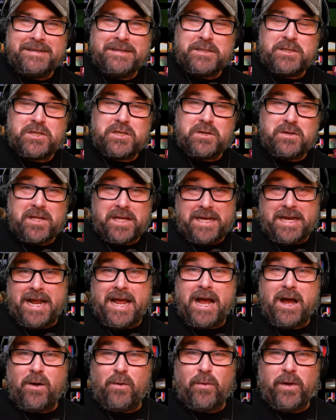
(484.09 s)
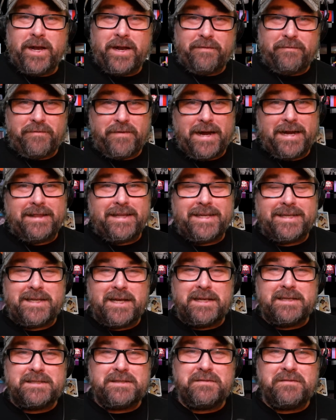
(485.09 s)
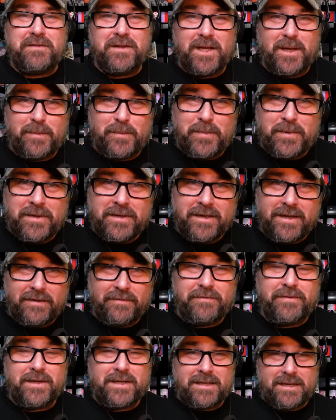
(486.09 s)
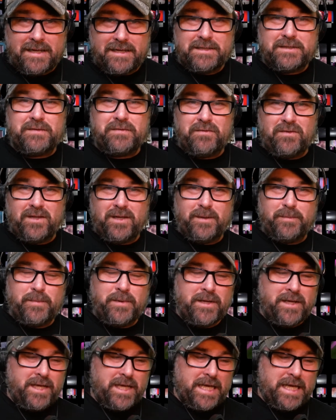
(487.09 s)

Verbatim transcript: so that now when it finally does flip, if it does flip,